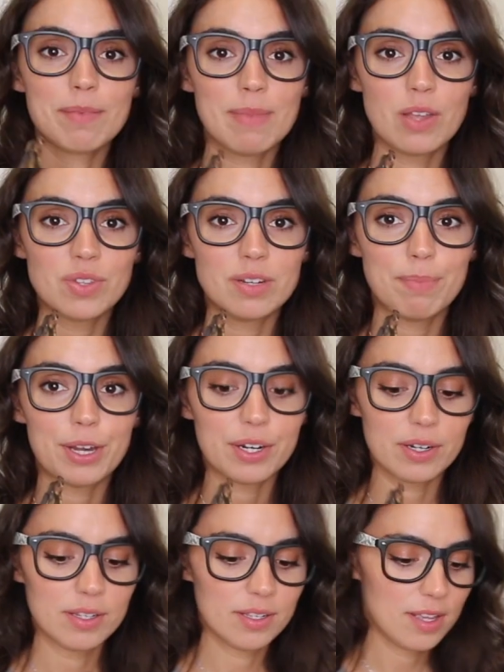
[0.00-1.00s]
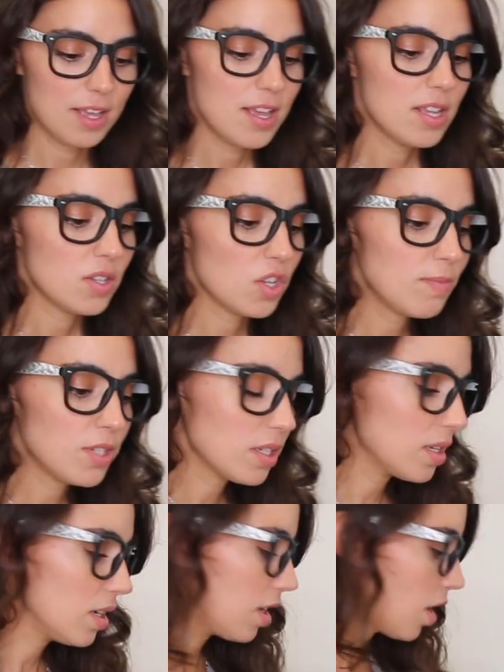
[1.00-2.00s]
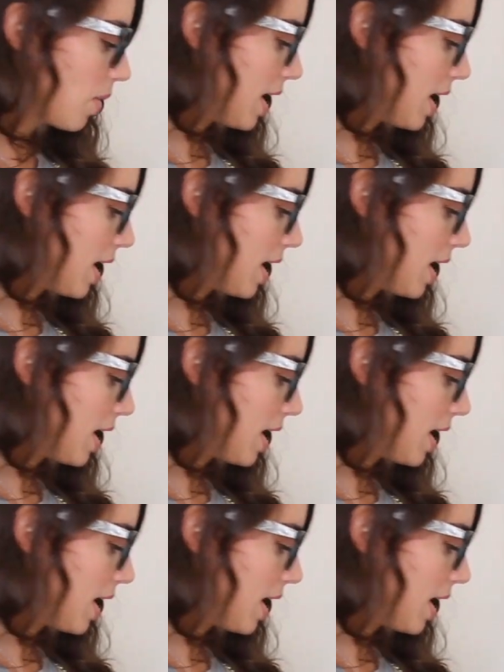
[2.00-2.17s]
melted butter. So I'm just gonna go